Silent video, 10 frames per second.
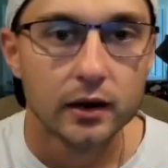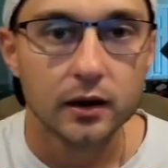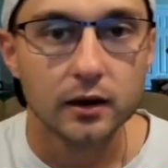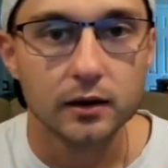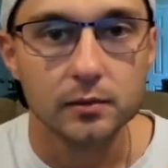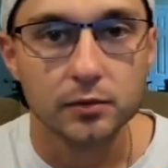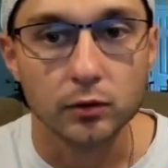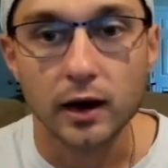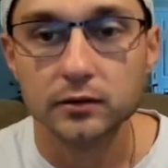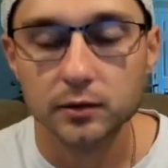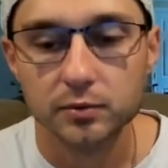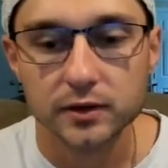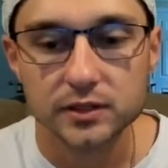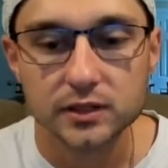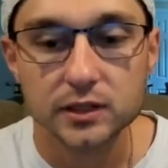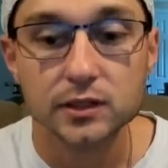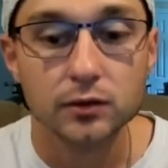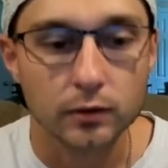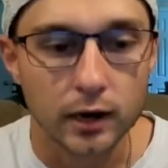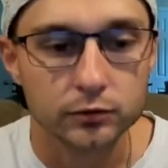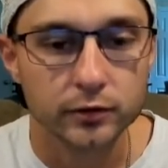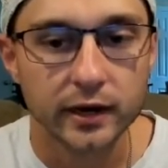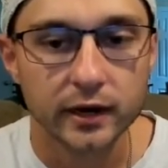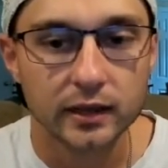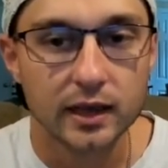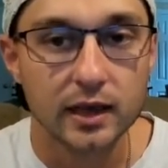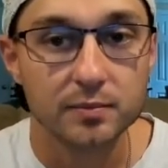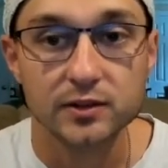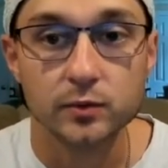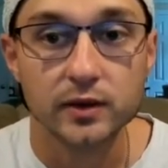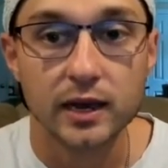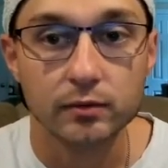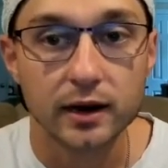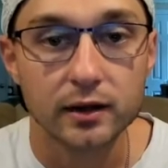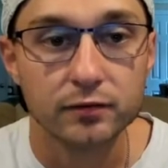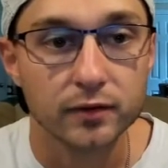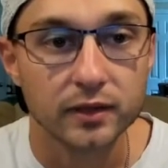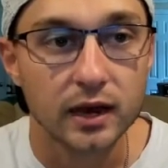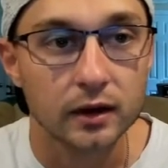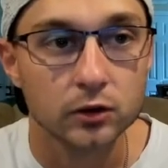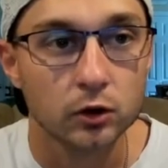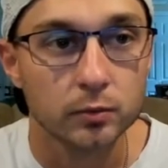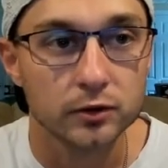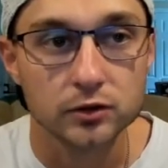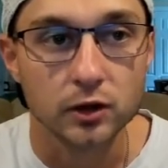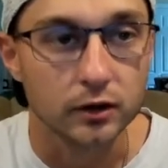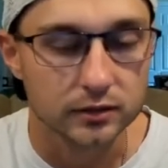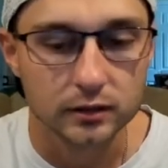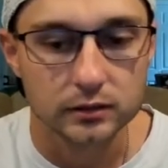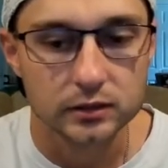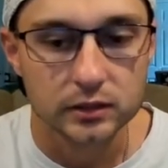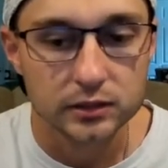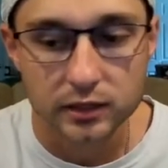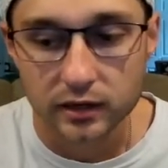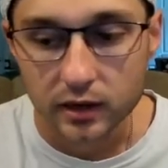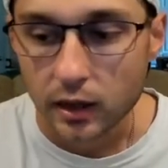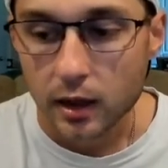throughout the preseason, throughout training camp, as we get ready for the October start to the season.